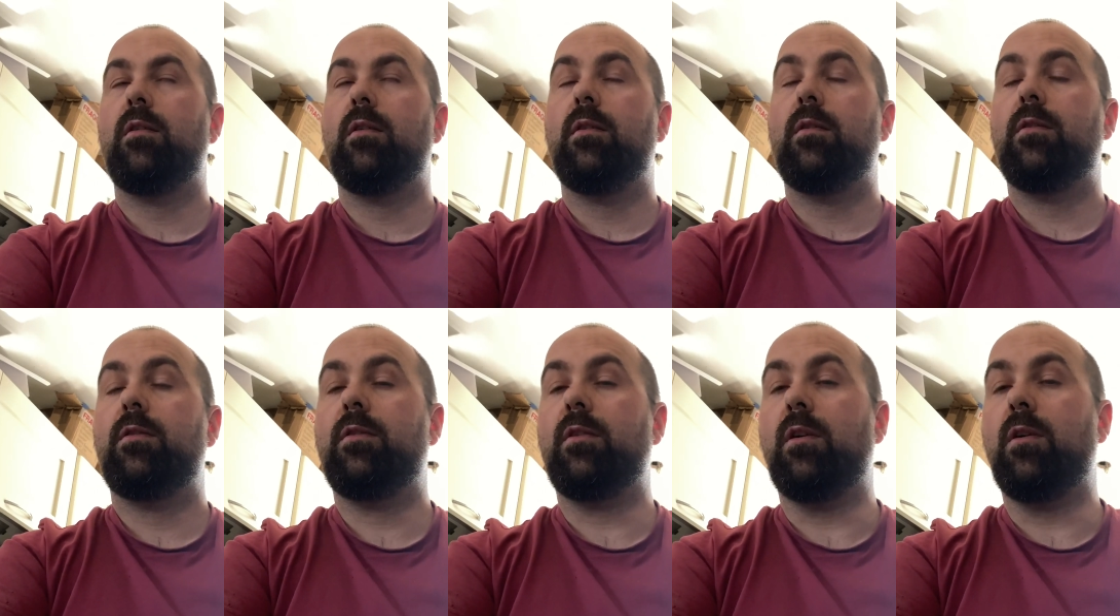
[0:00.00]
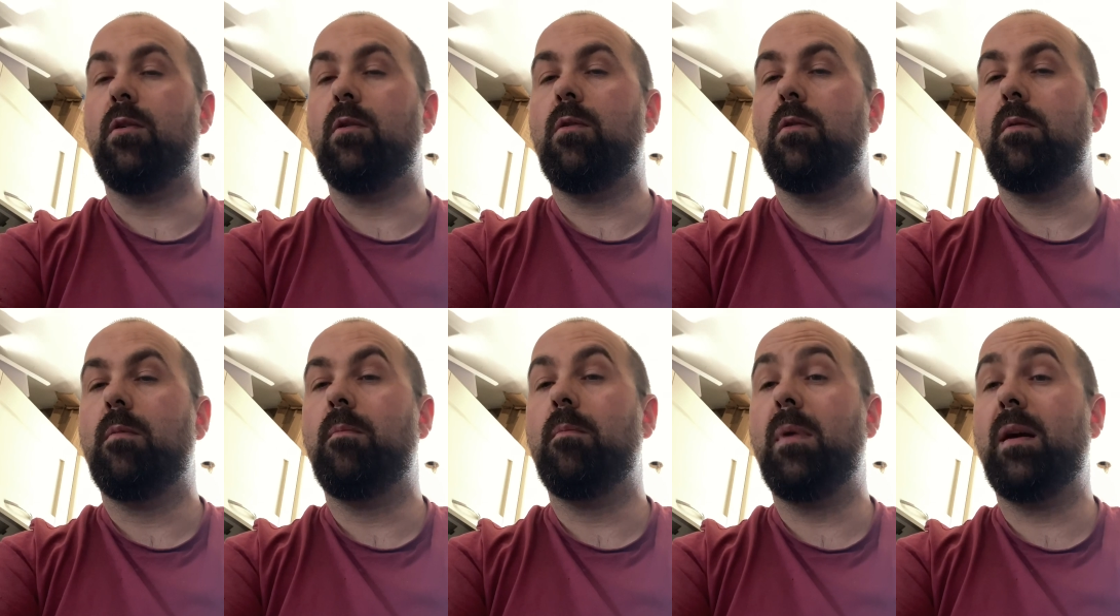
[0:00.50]

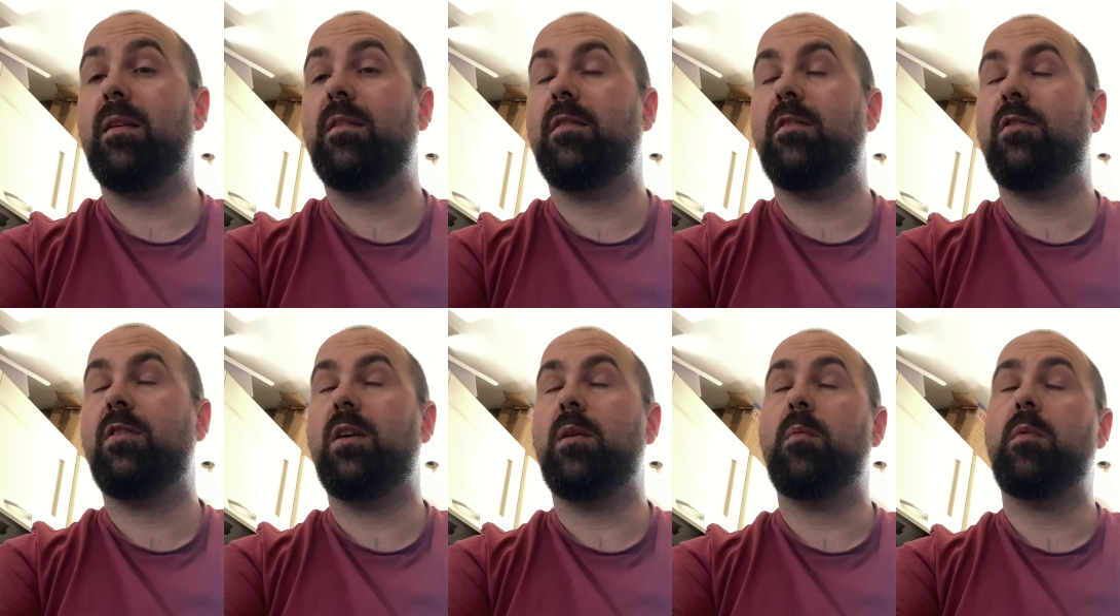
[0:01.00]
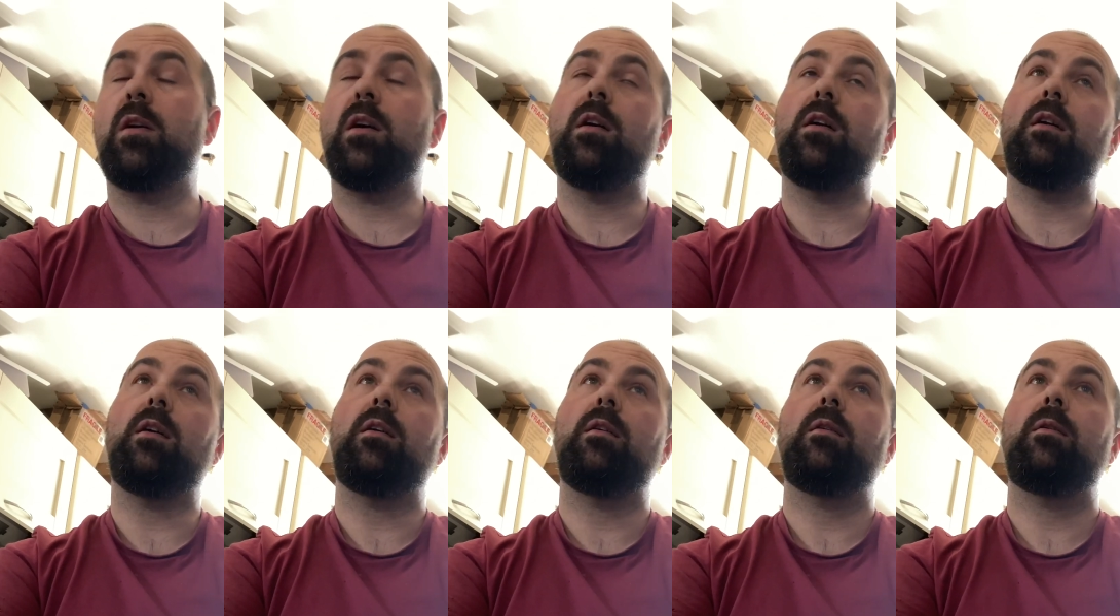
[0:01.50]
So makes a cheap
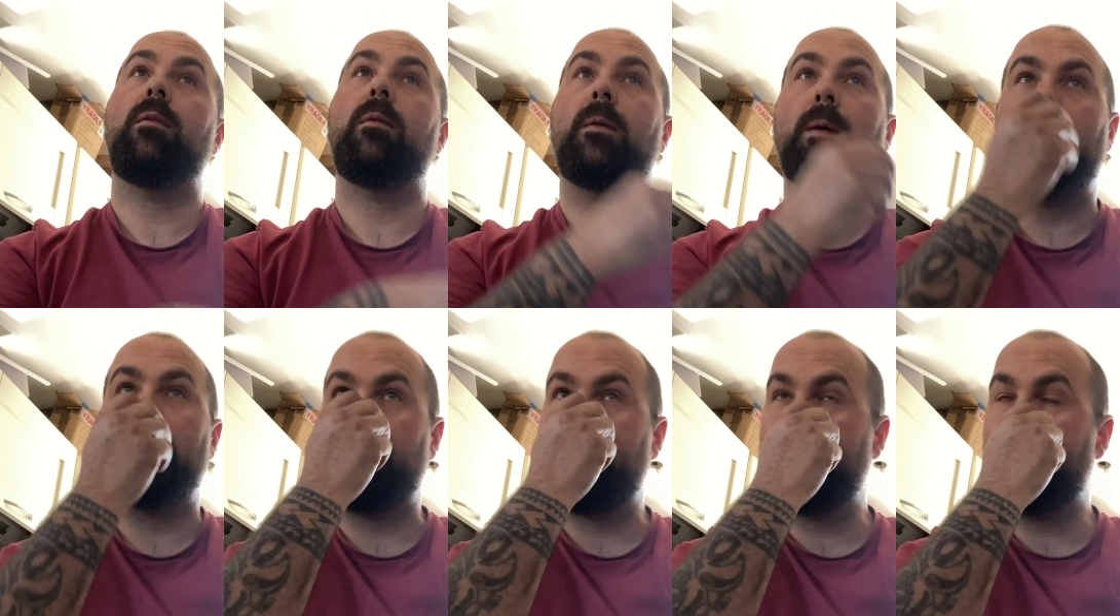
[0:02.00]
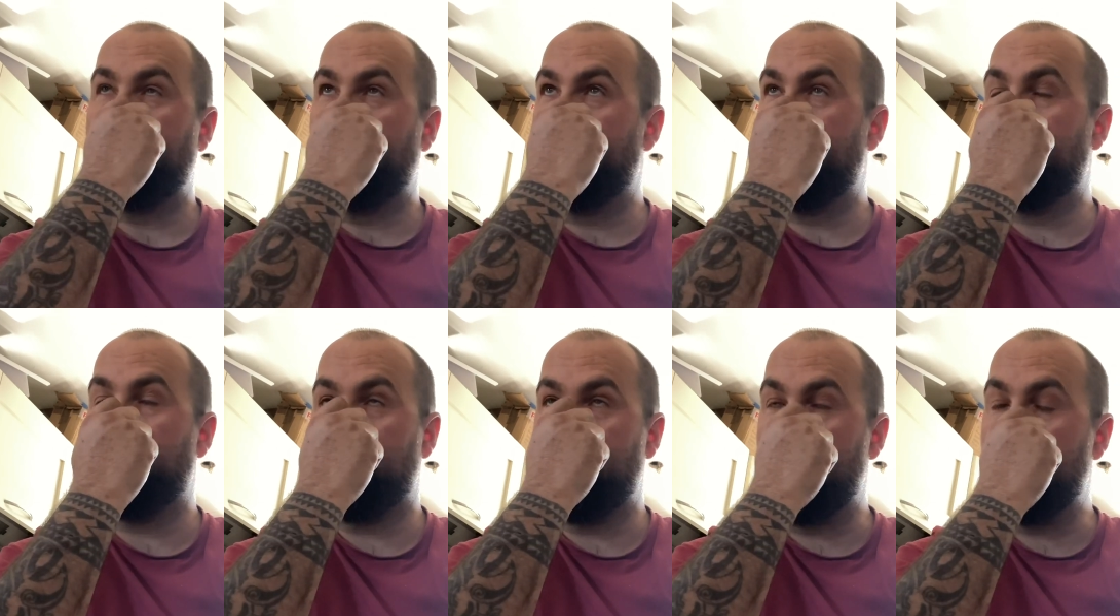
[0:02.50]
car
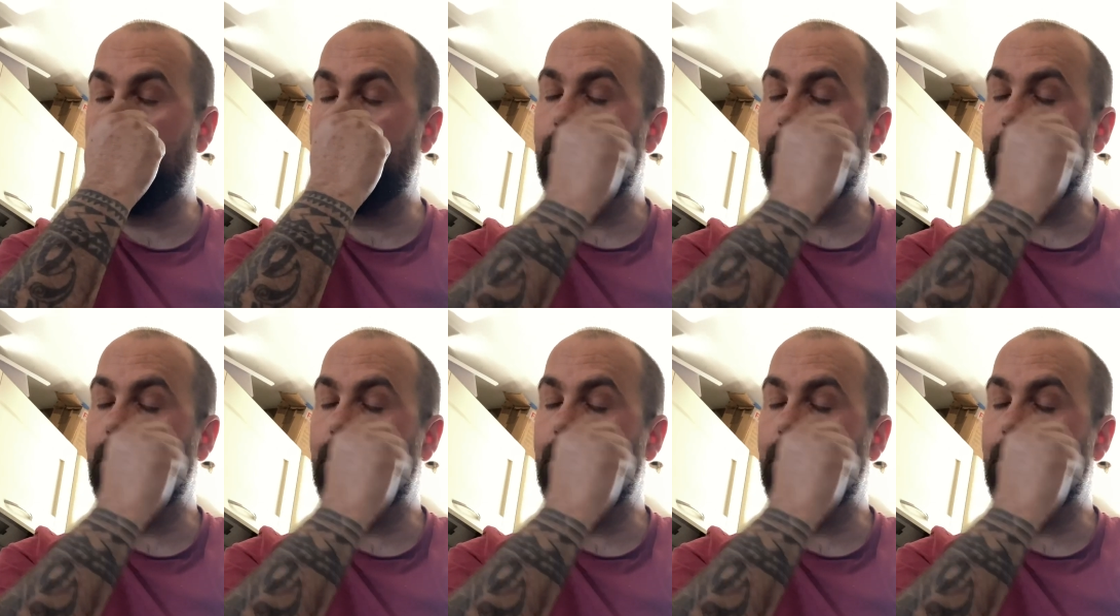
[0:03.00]
for him.